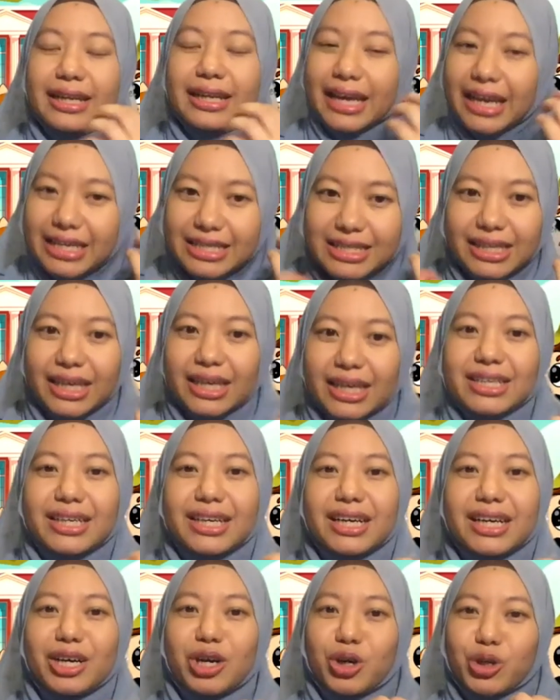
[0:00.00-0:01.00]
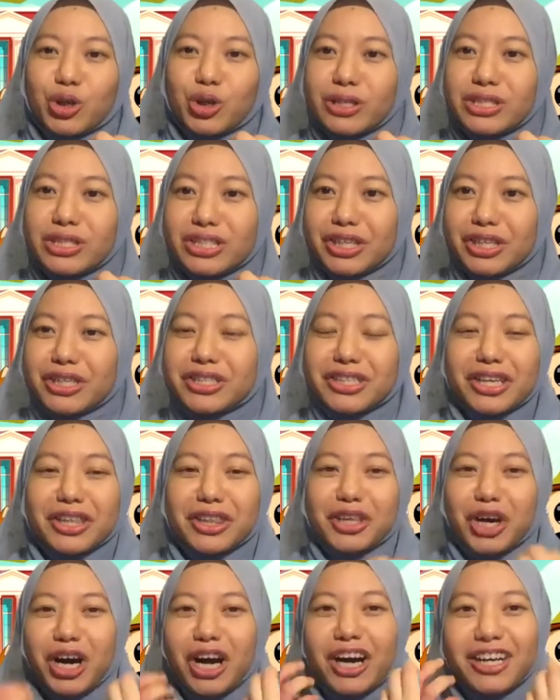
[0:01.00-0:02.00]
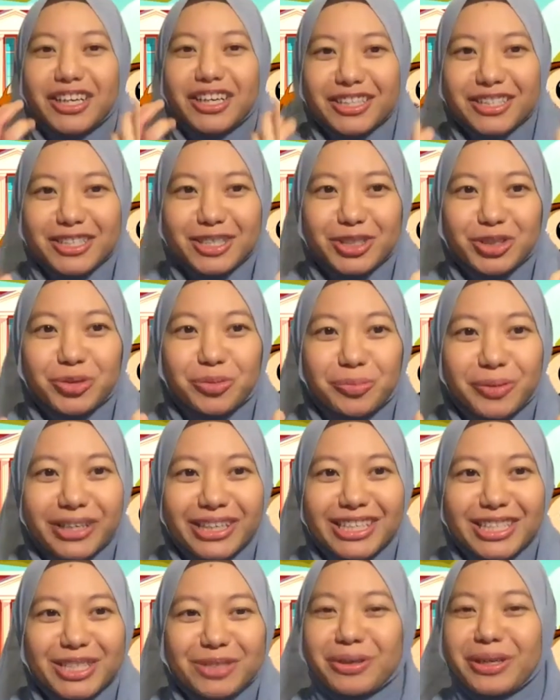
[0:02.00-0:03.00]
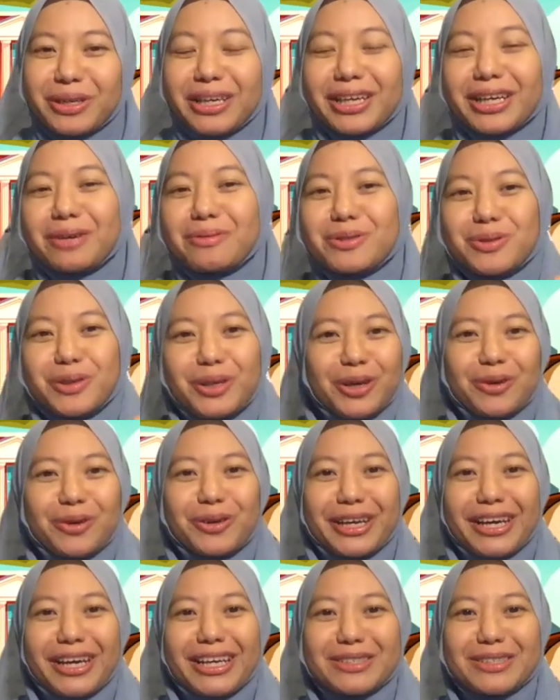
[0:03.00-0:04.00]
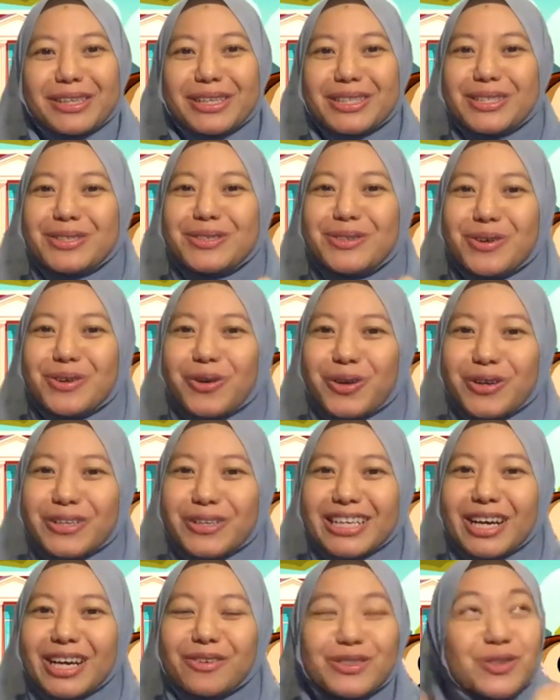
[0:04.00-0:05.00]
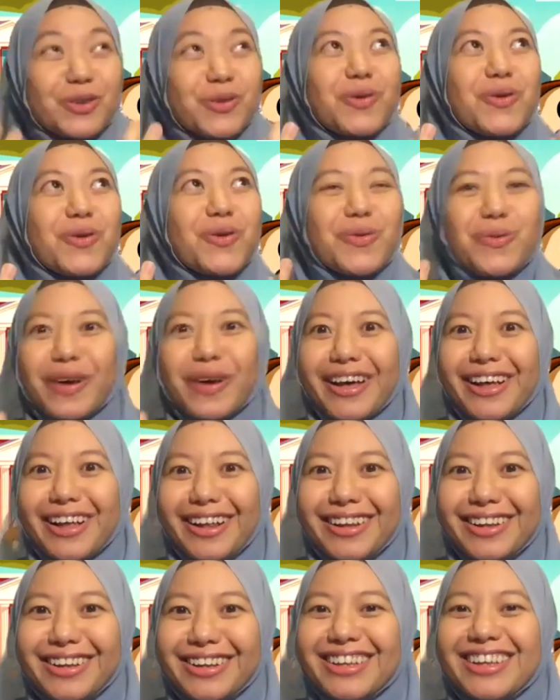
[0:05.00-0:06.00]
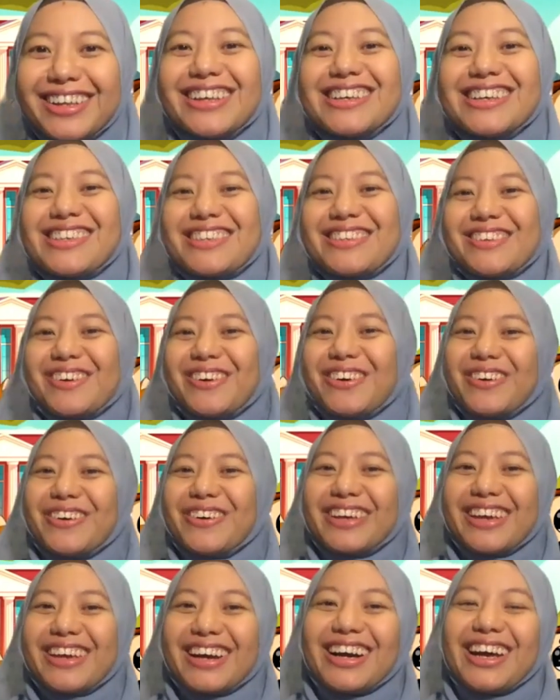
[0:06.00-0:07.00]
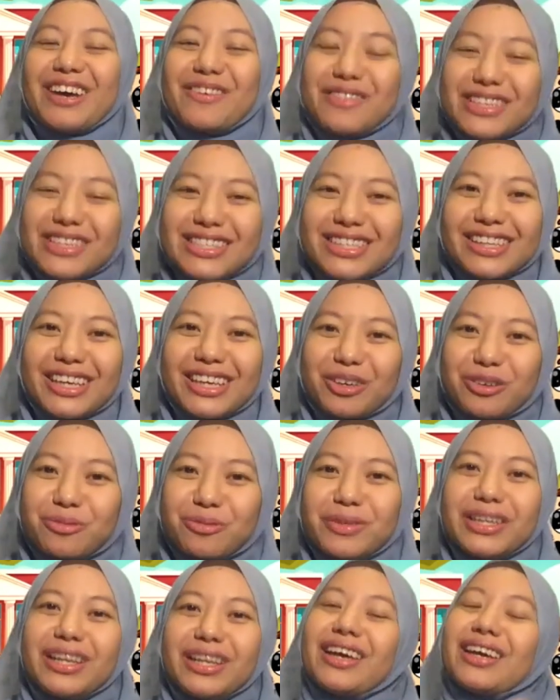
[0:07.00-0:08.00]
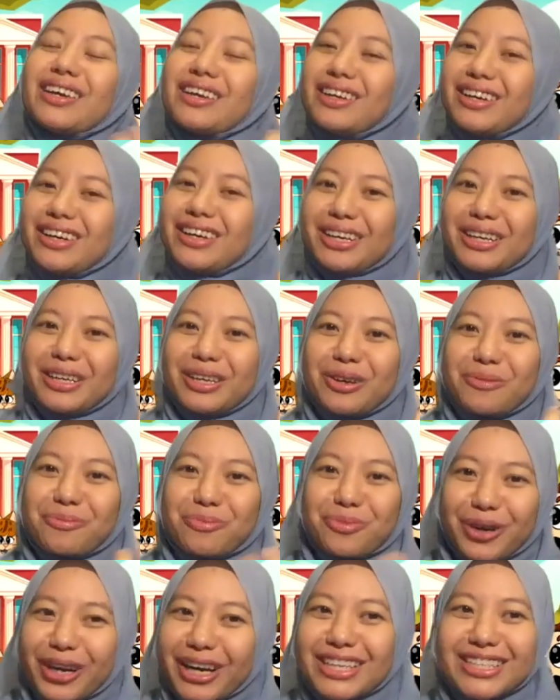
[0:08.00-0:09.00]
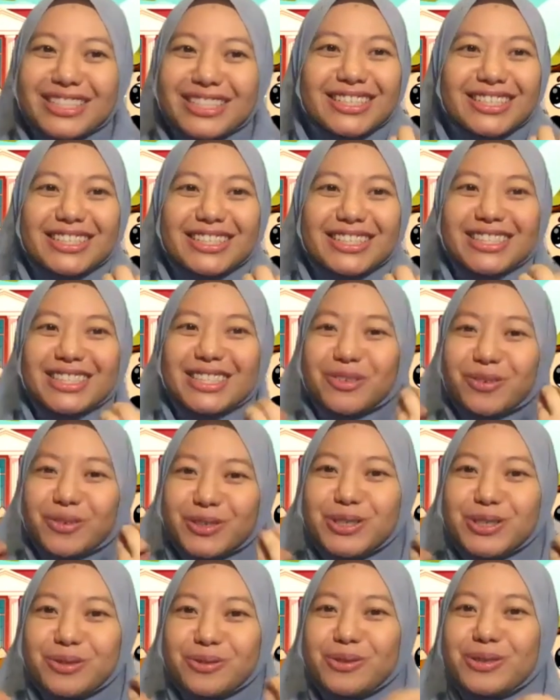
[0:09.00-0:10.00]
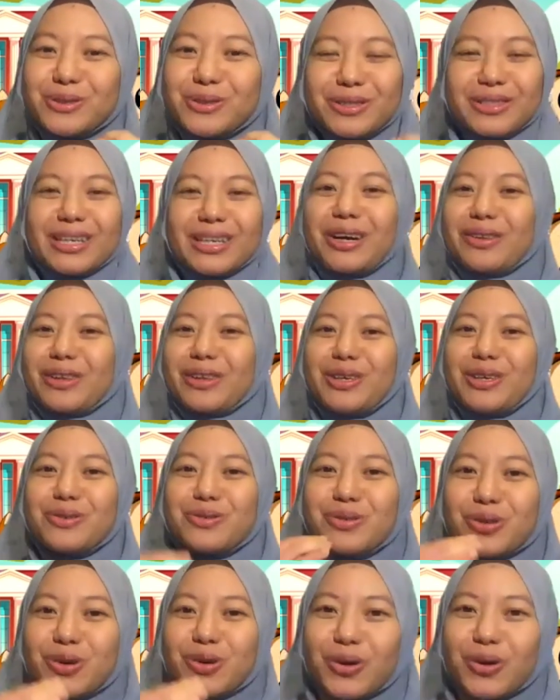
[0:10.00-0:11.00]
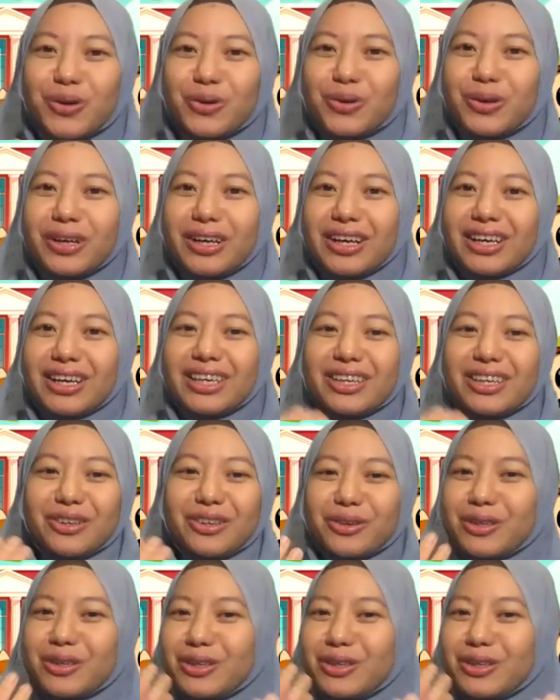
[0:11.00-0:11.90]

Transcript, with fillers: like i said uh, mm. audio engineers are the hardest to please when it comes to hearing aids because you know your sound too well so yeah having said that it could be like uh, your brain is just so tuned to sound that you know you know